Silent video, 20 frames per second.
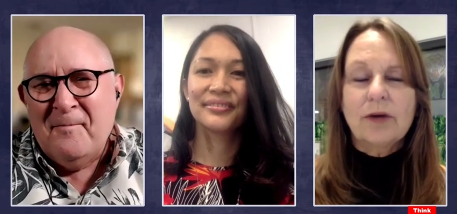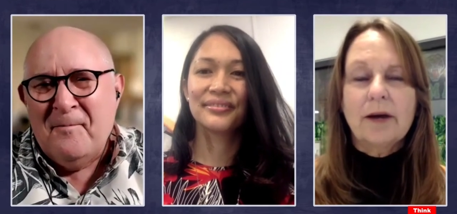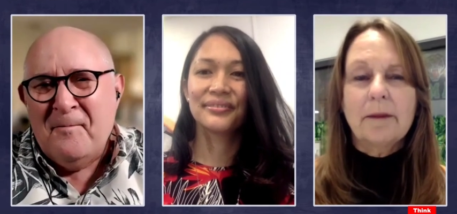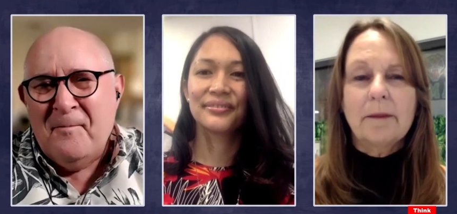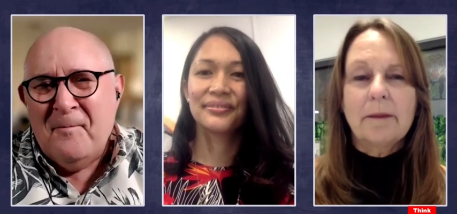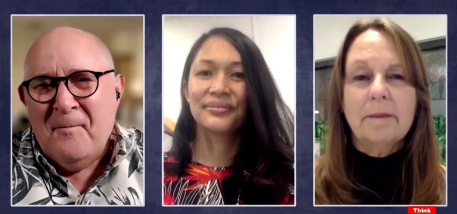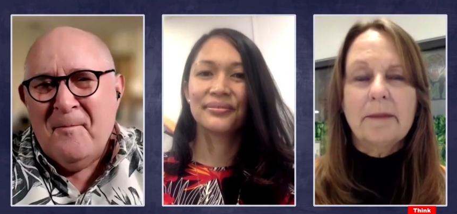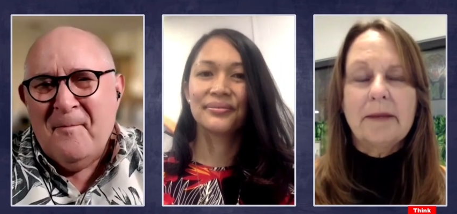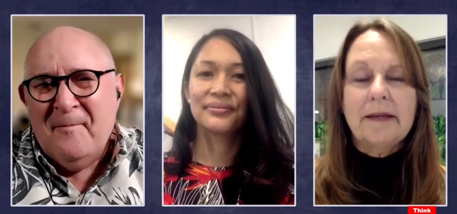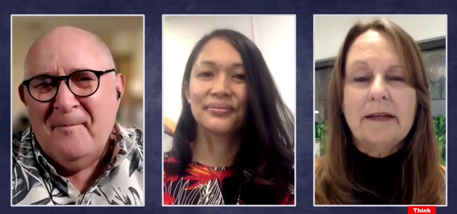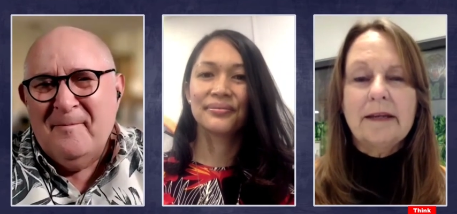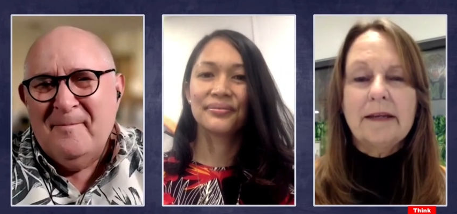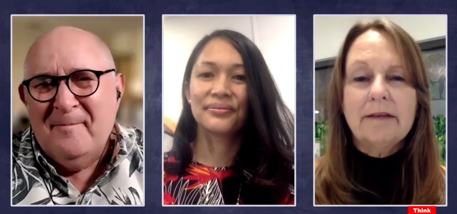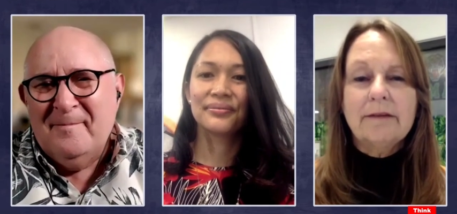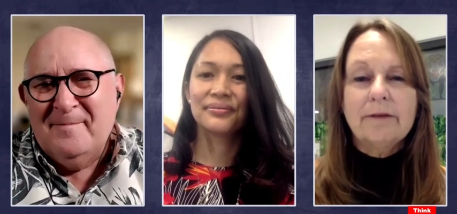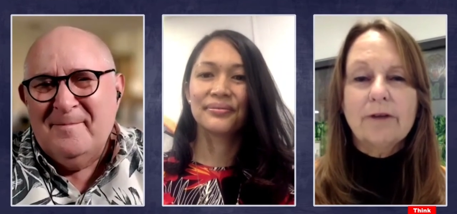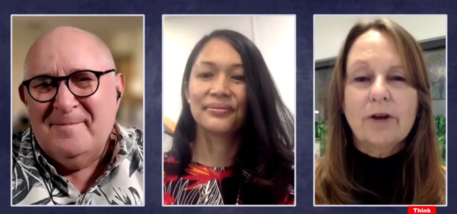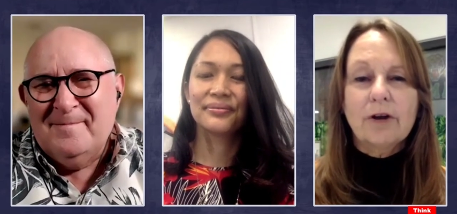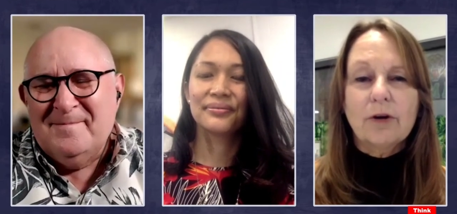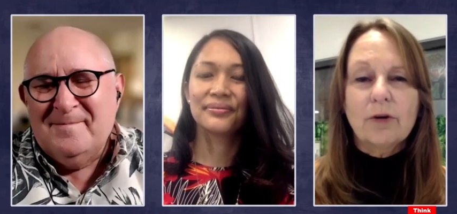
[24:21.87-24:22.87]
Speaker 1: Um, many
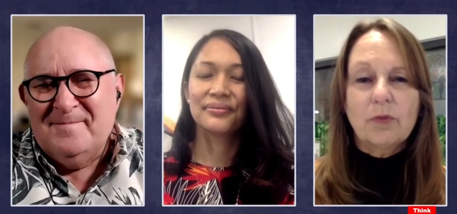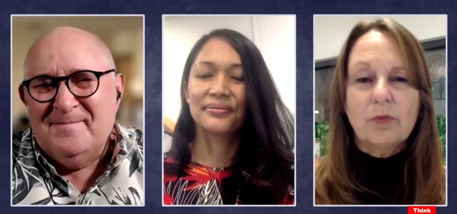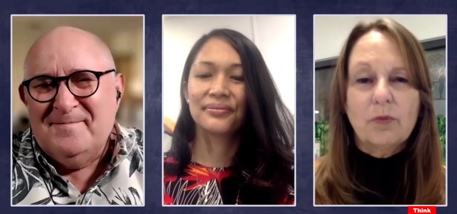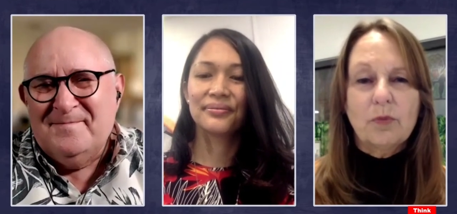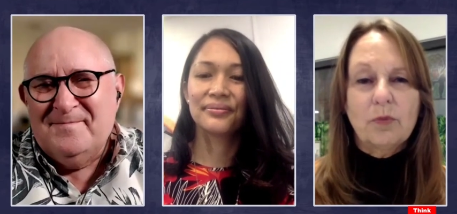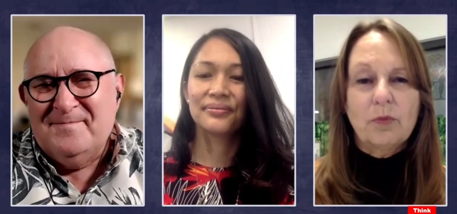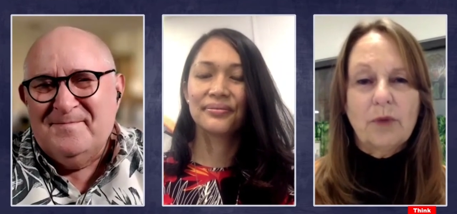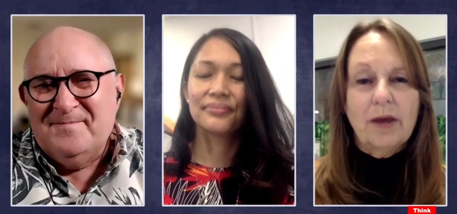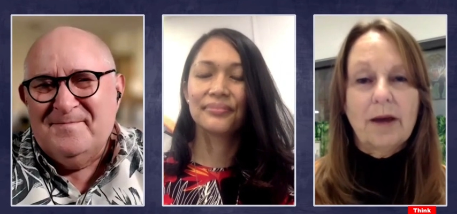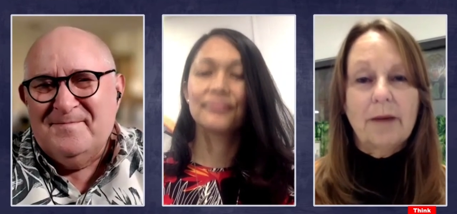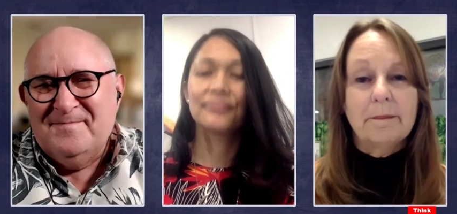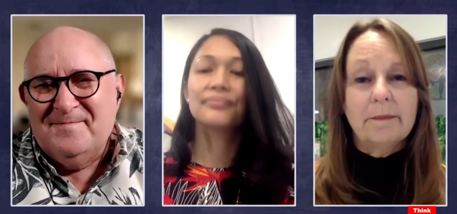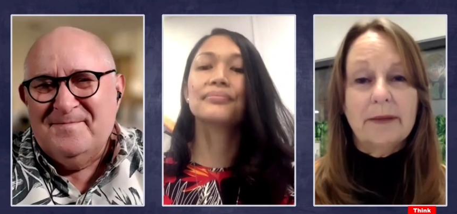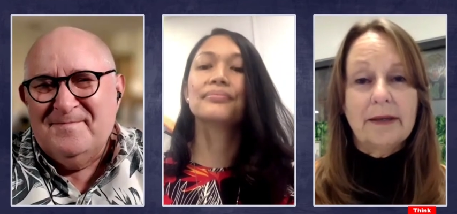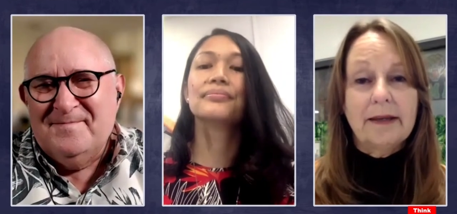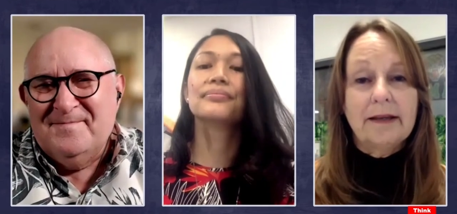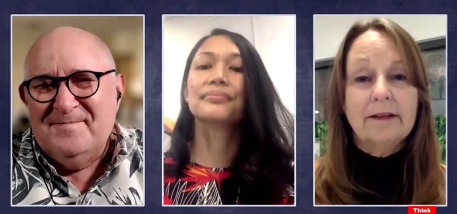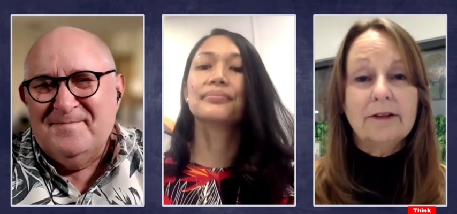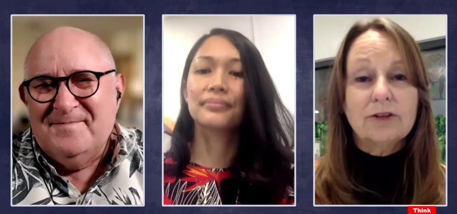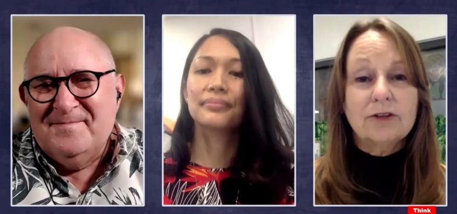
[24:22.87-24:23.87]
of our um, mm-hmm.
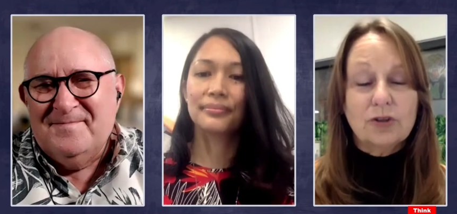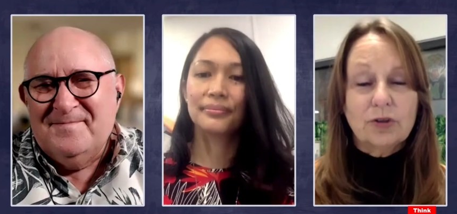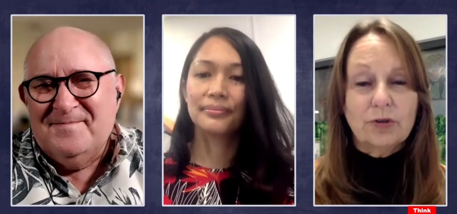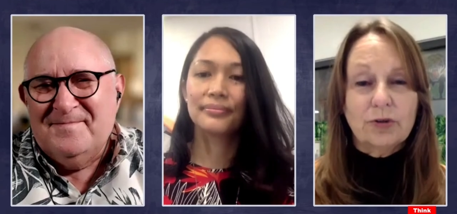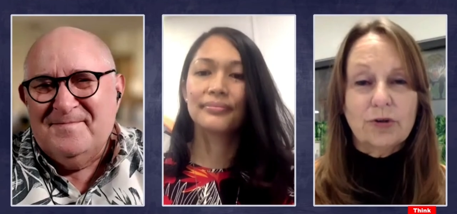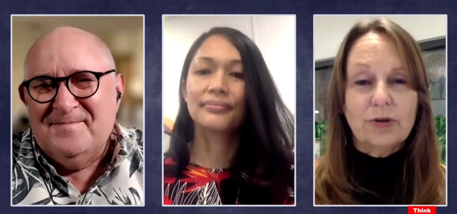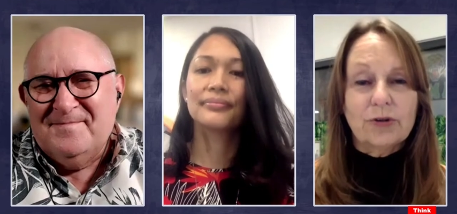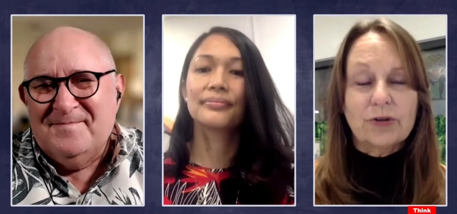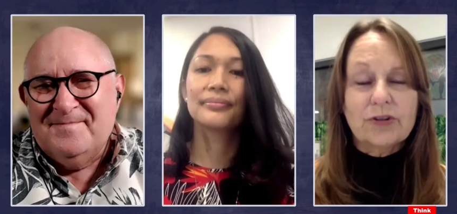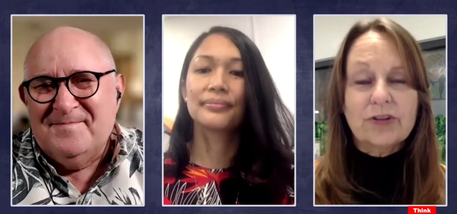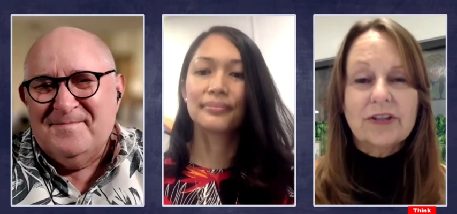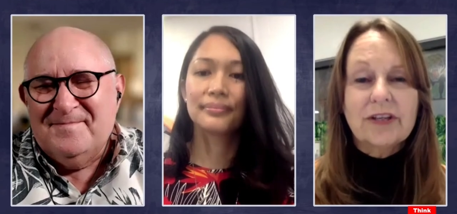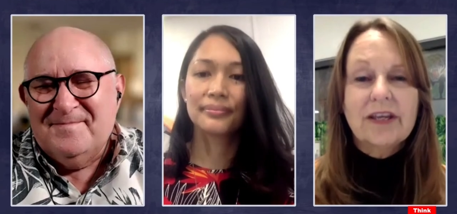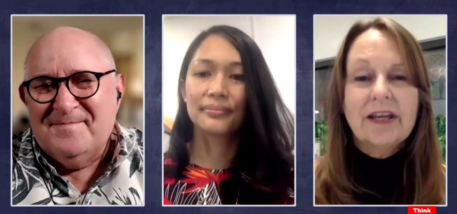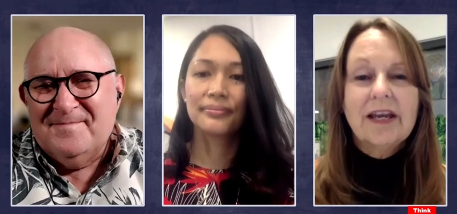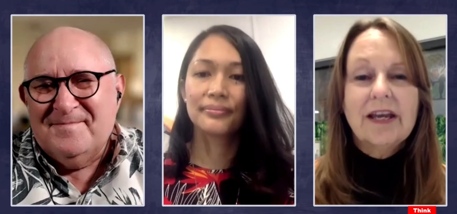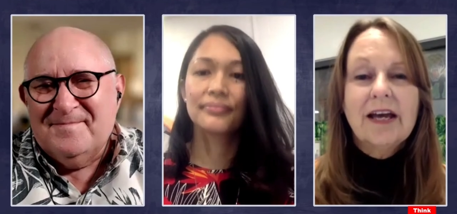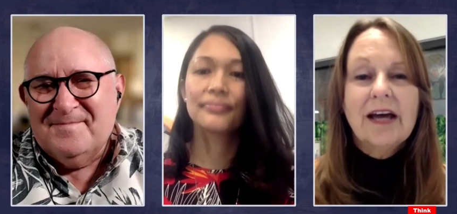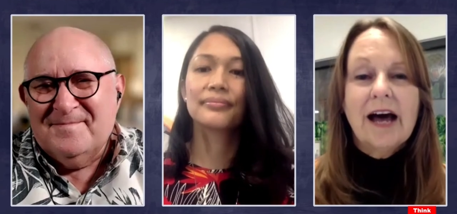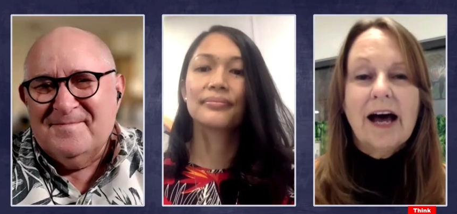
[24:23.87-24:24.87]
English learners
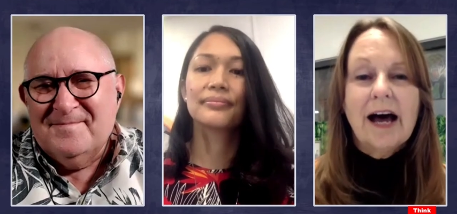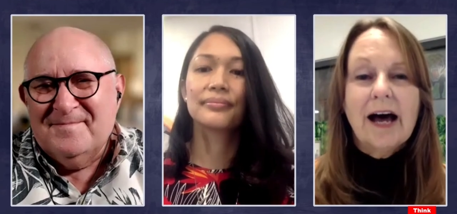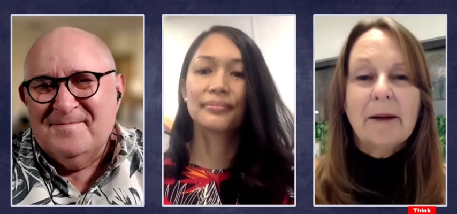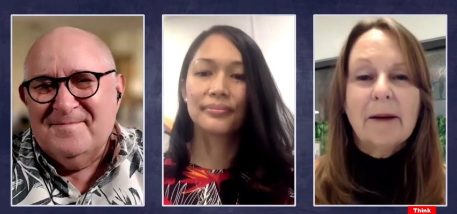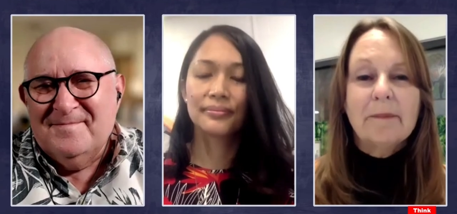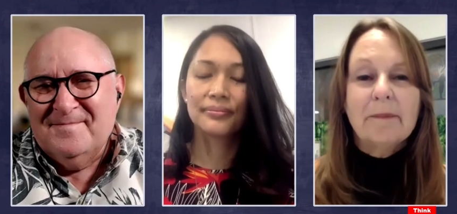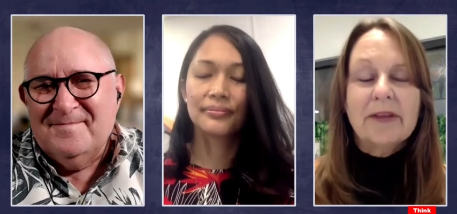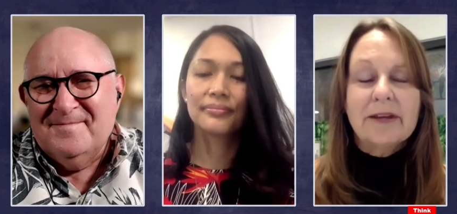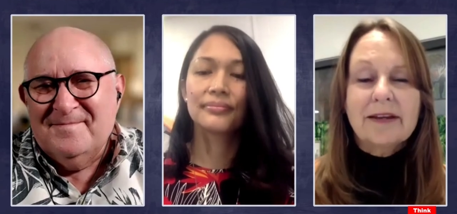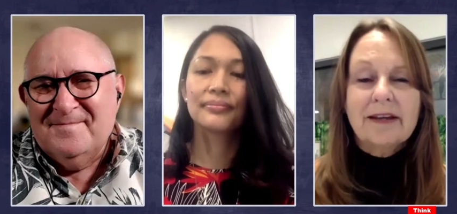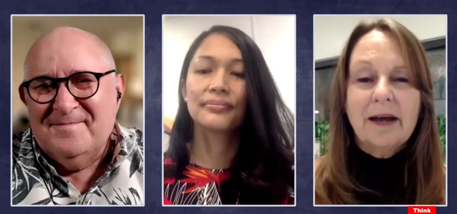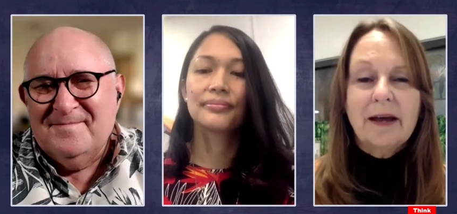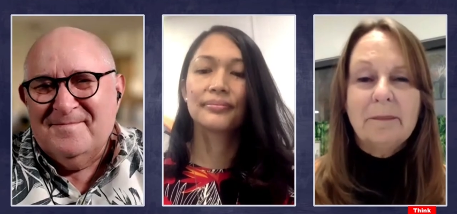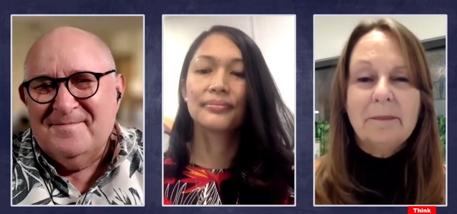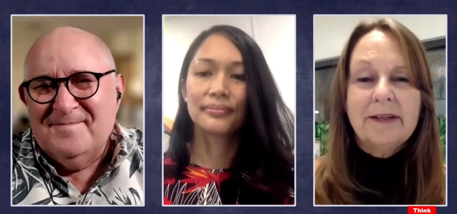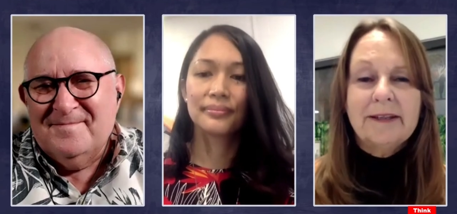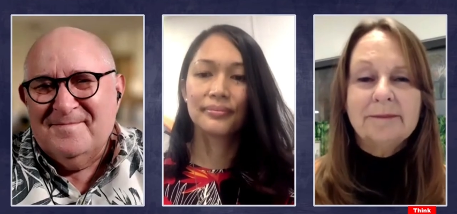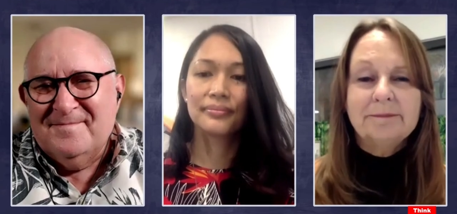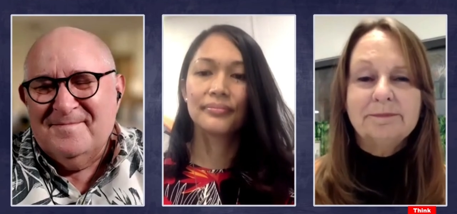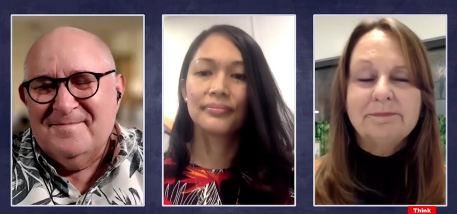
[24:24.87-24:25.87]
um, that
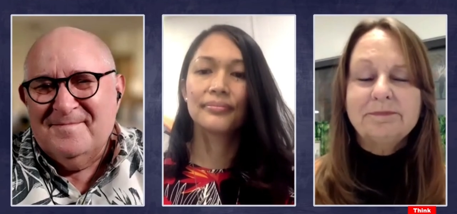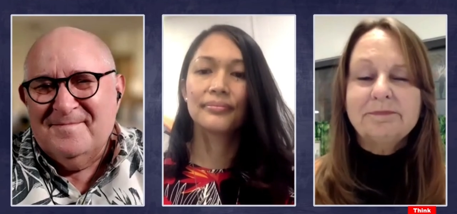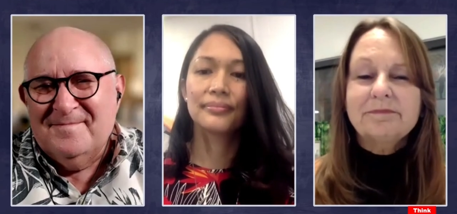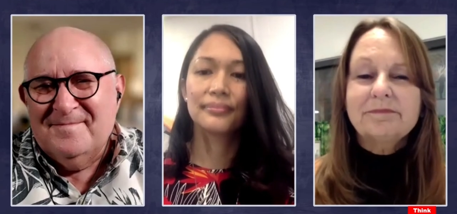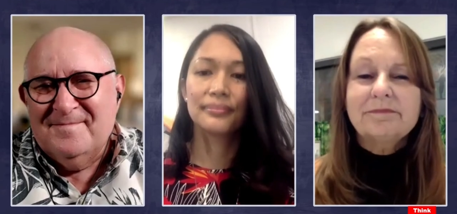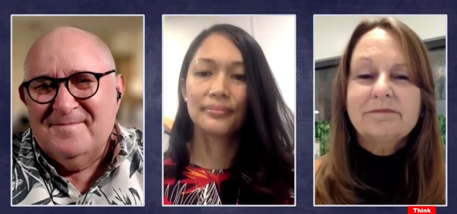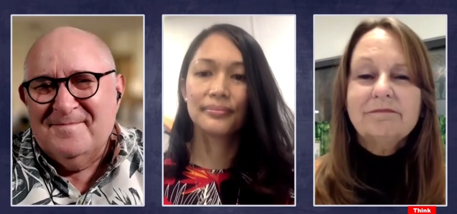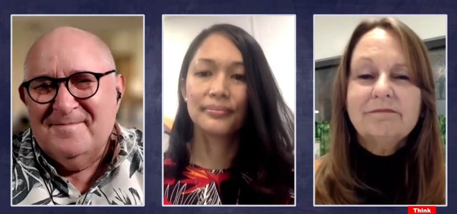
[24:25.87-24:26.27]
come in